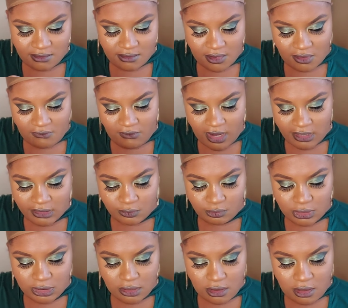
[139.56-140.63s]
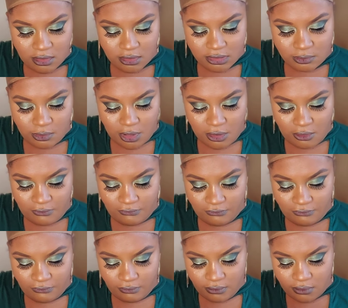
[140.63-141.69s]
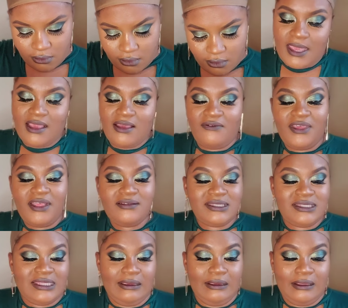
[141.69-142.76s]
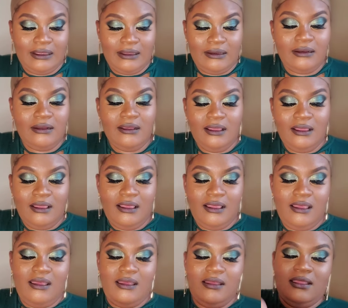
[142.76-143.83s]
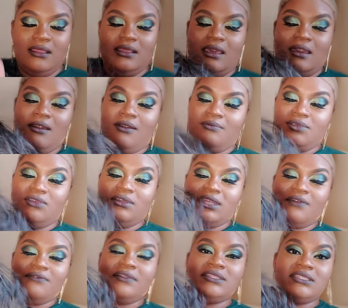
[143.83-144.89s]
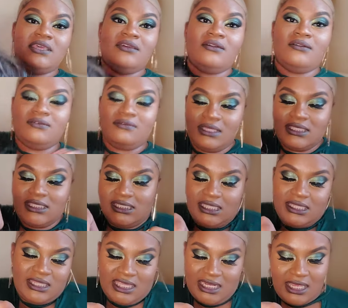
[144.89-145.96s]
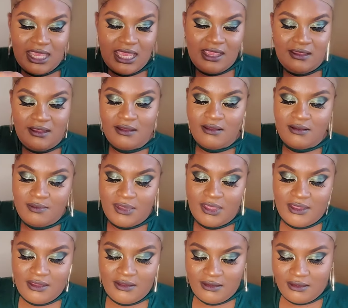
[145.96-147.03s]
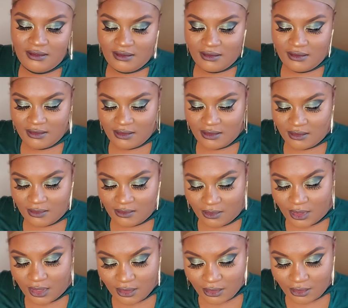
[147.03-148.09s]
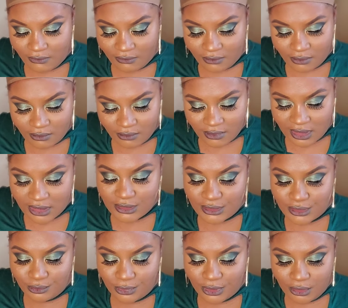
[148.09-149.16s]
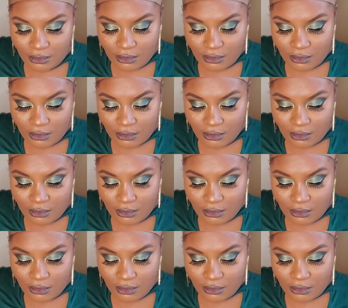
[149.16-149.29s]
All right, $20 worth. It feels thin. You can definitely tell it's synthetic hair, but whatever. It's $20.